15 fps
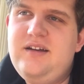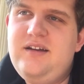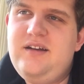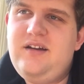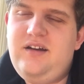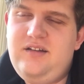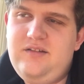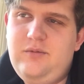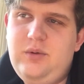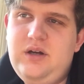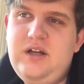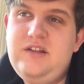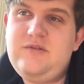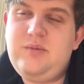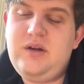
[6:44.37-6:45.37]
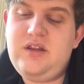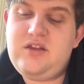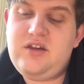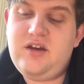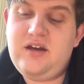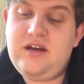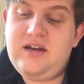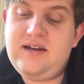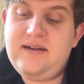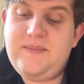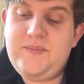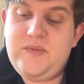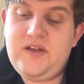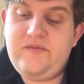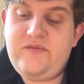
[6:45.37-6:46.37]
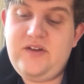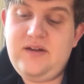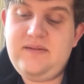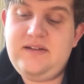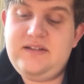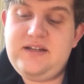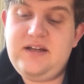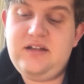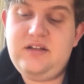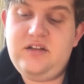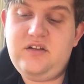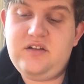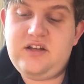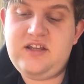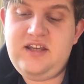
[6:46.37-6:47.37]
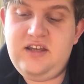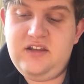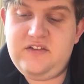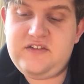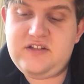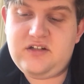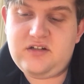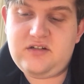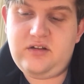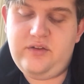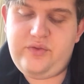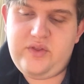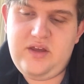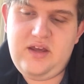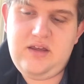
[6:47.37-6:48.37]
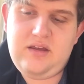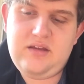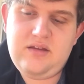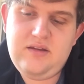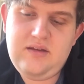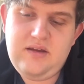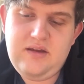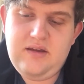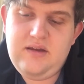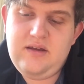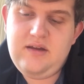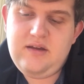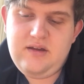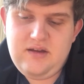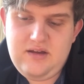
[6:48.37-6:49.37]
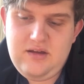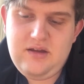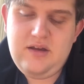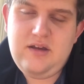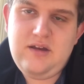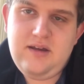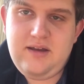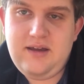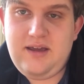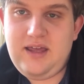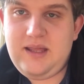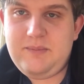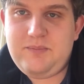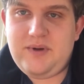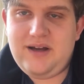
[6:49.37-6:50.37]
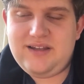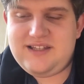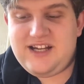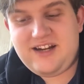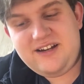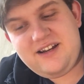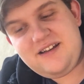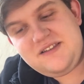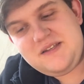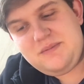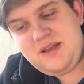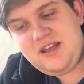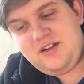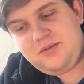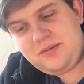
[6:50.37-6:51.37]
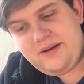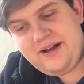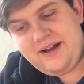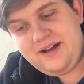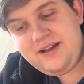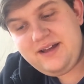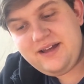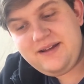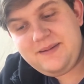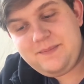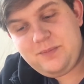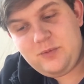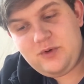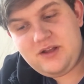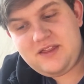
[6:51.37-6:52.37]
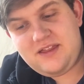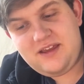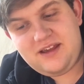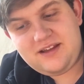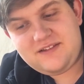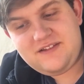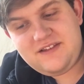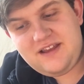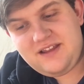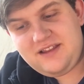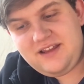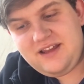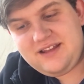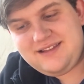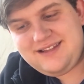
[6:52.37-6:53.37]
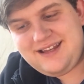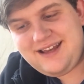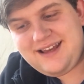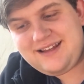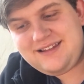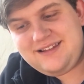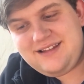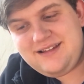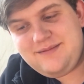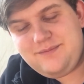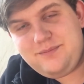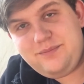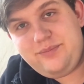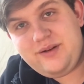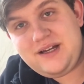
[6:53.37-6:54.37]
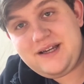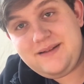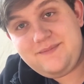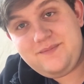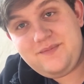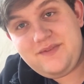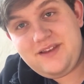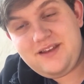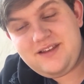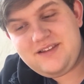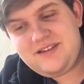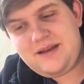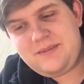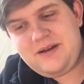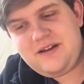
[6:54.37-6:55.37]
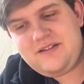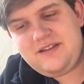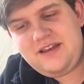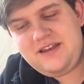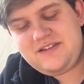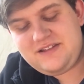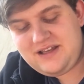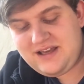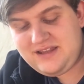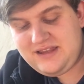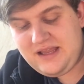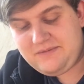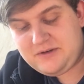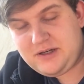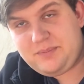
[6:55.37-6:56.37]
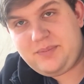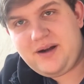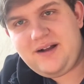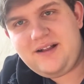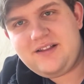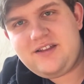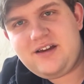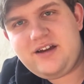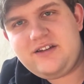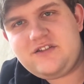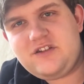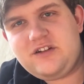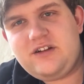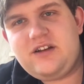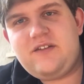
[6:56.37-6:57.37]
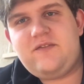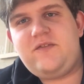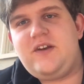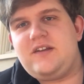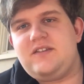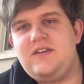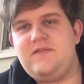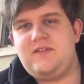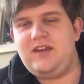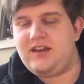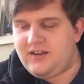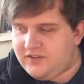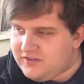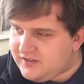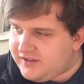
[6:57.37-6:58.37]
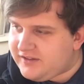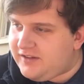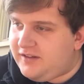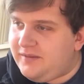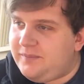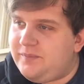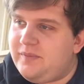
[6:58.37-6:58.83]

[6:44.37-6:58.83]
of the woods, which the family did a little kill circle thing, but it turned out to be Grug, which they accidentally attacked, but somehow he said never apologize during an effective kill circle.